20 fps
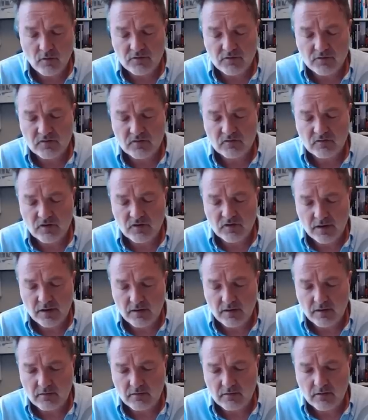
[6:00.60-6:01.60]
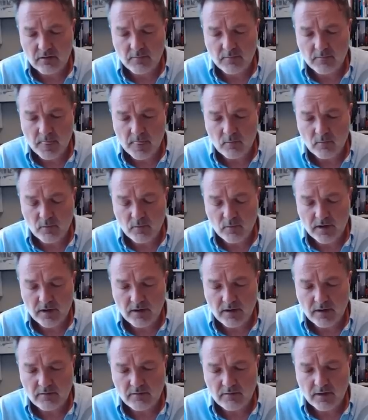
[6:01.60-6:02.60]
of this year,
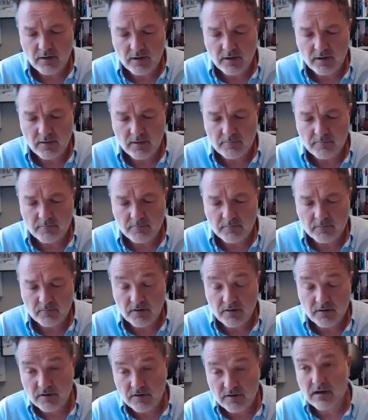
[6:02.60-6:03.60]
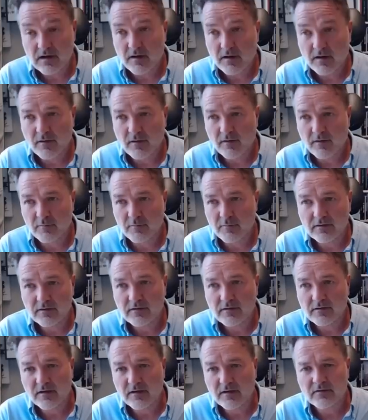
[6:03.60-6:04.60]
where guerrilla
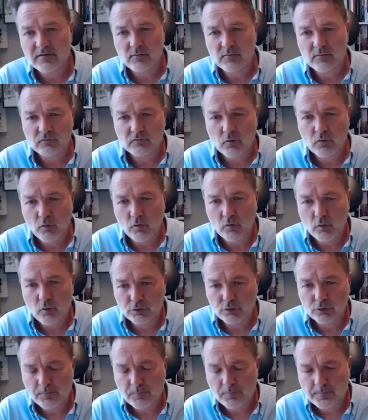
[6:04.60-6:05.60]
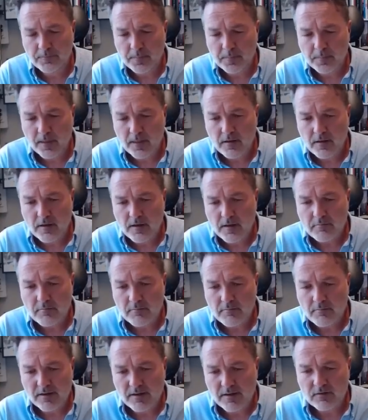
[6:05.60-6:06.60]
army, as it was called,
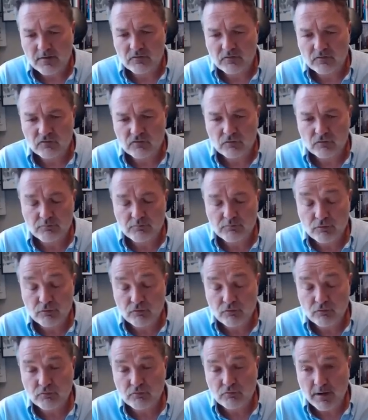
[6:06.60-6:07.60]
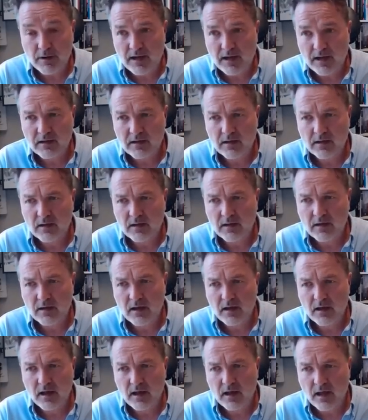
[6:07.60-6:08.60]
managed to push back
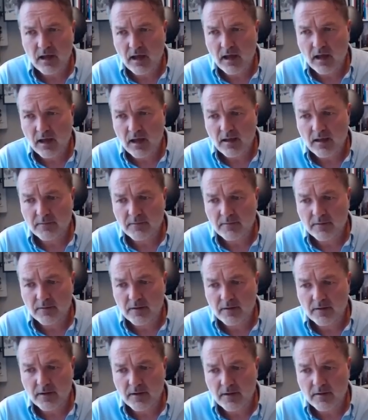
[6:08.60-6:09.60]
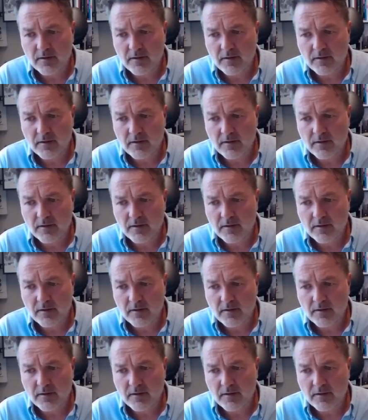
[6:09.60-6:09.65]
and